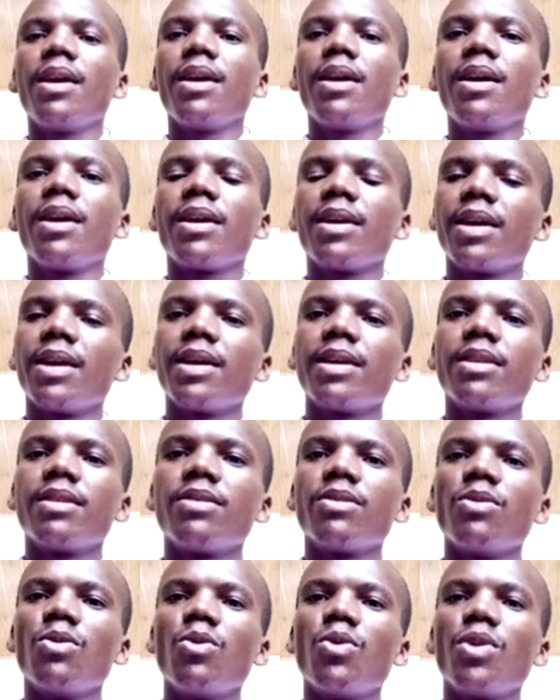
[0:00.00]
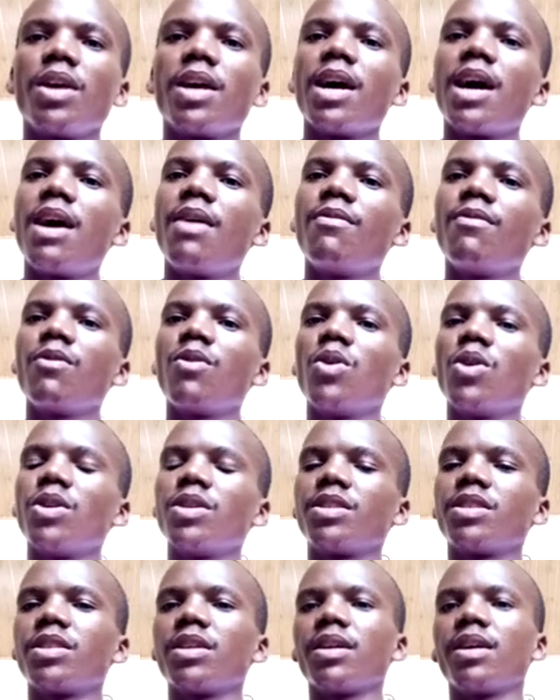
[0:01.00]
Again, we have
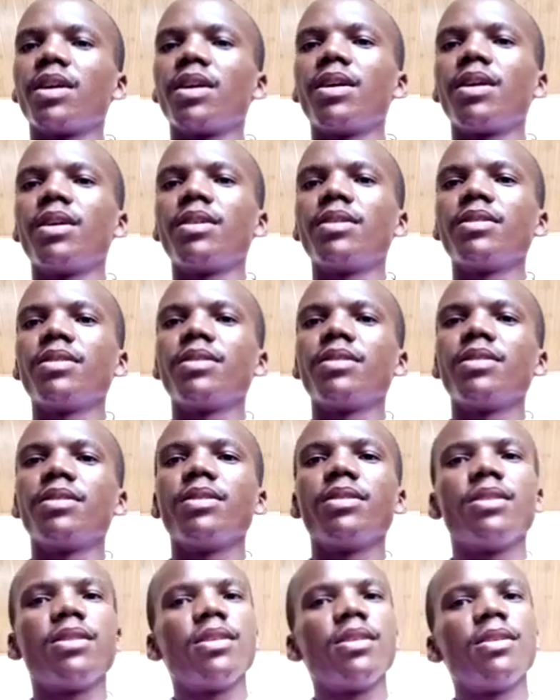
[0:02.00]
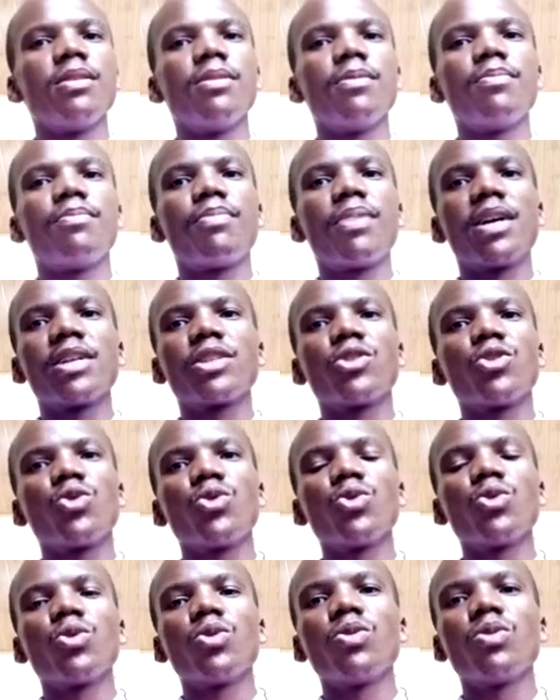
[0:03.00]
got the part
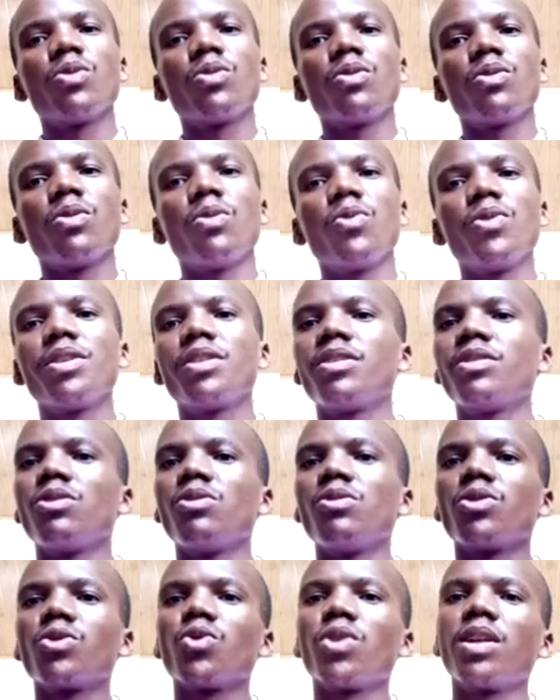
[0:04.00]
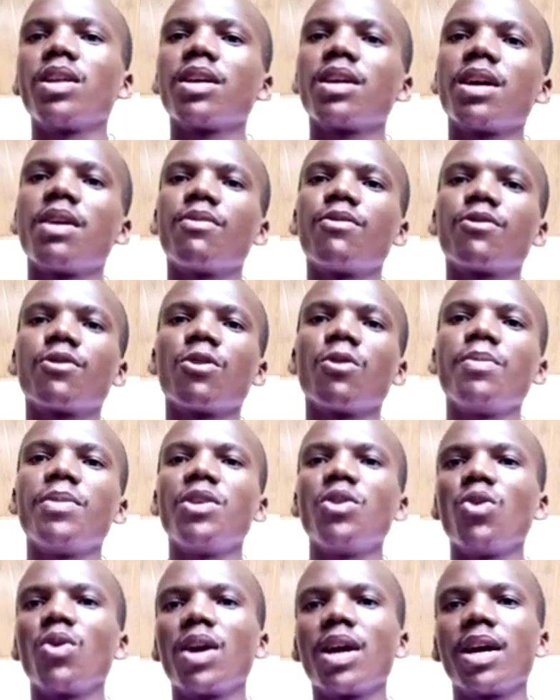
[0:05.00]
2, which usually come from
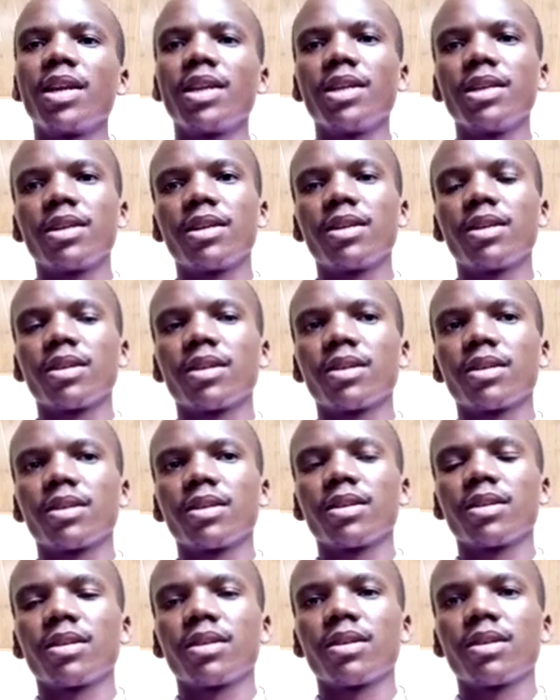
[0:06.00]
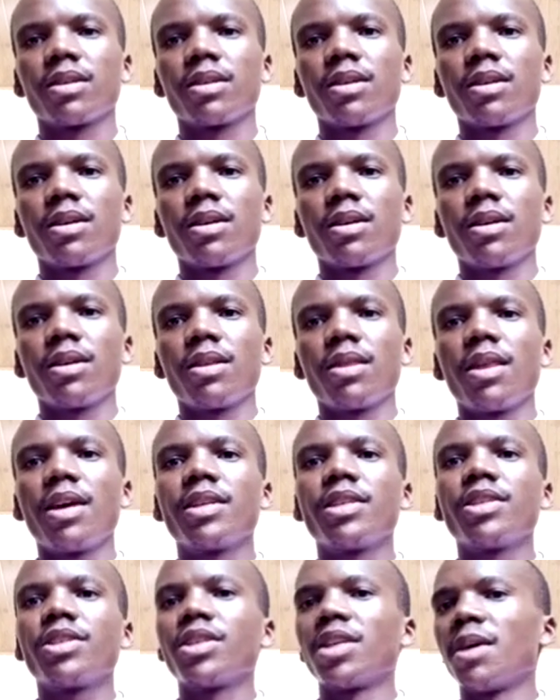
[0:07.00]
inorganic. That
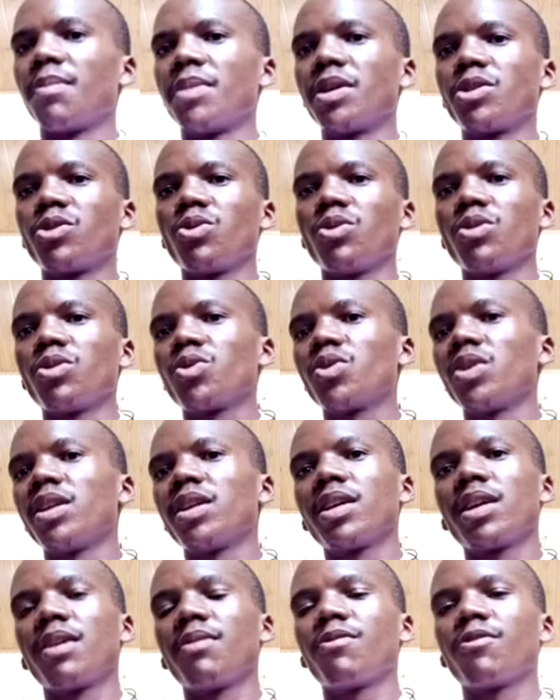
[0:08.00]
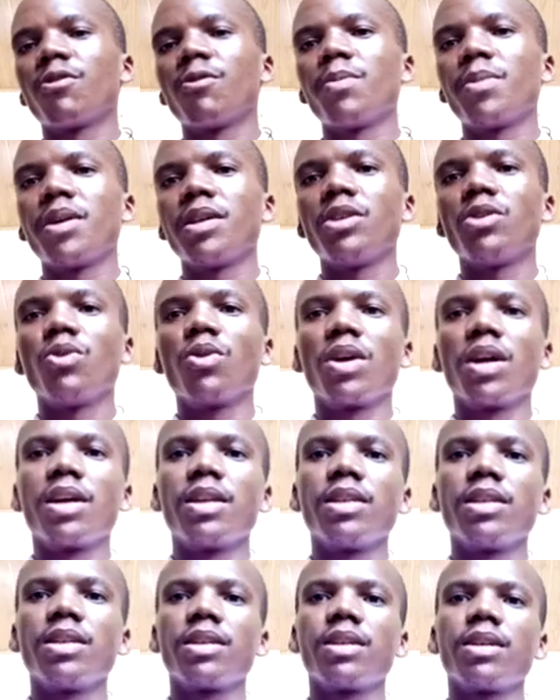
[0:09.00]
is number 2, usually come from the
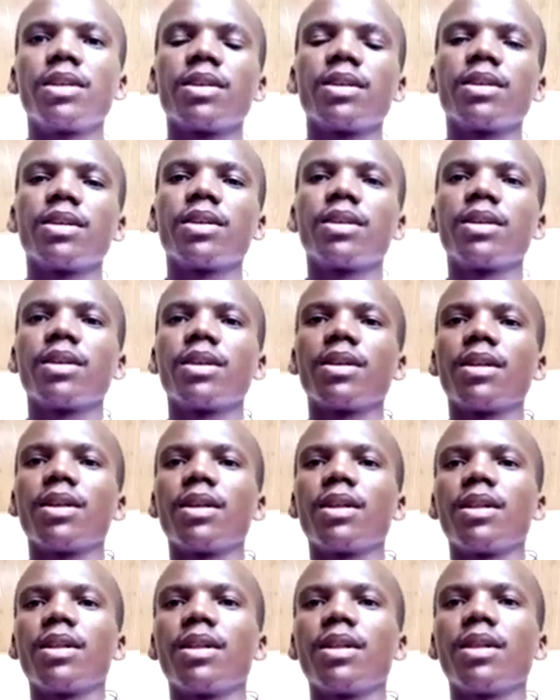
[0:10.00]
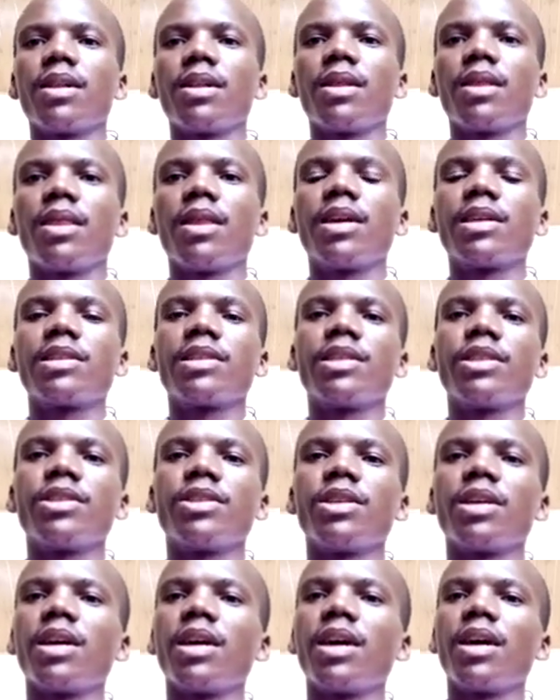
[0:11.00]
inorganic. That
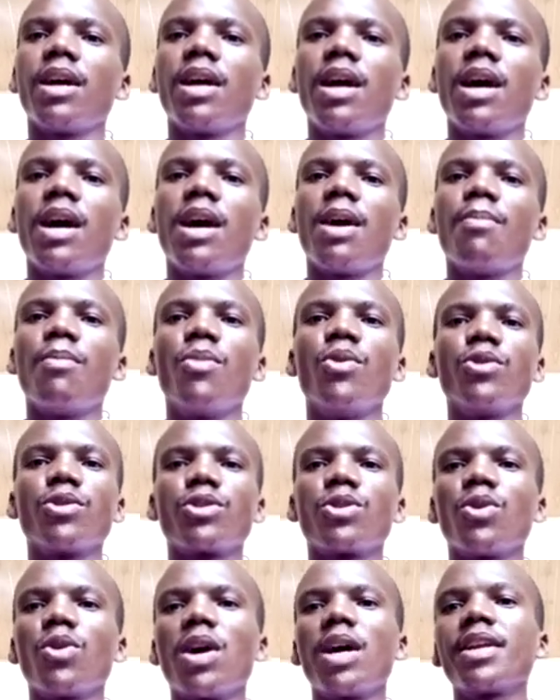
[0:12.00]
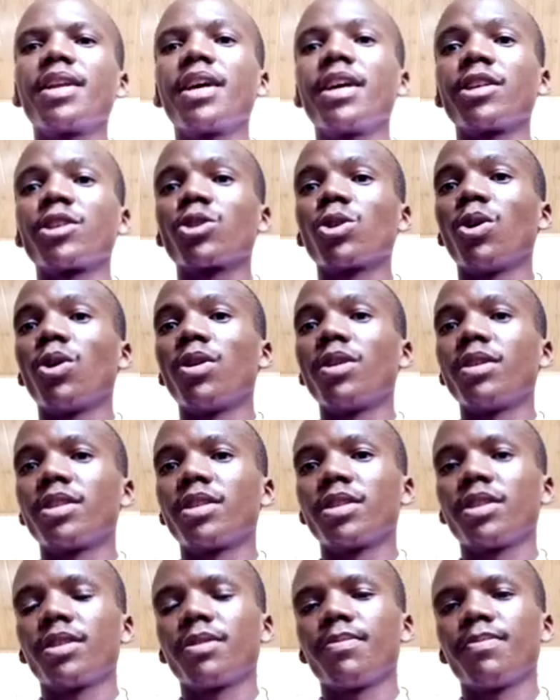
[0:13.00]
is moisture under
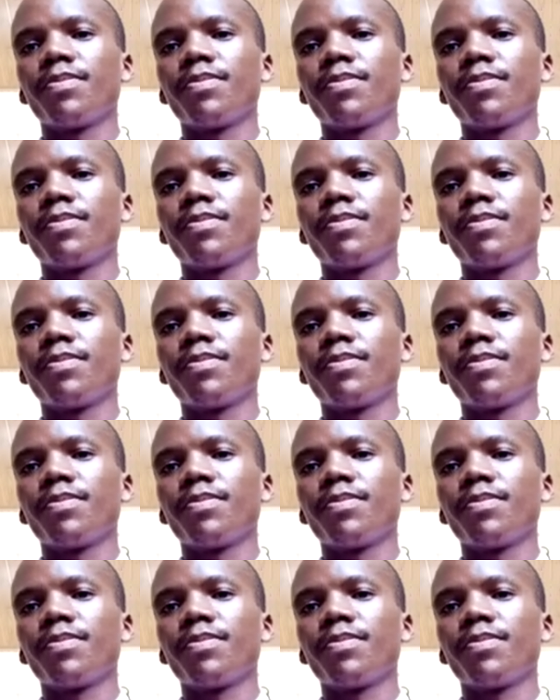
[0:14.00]
salt.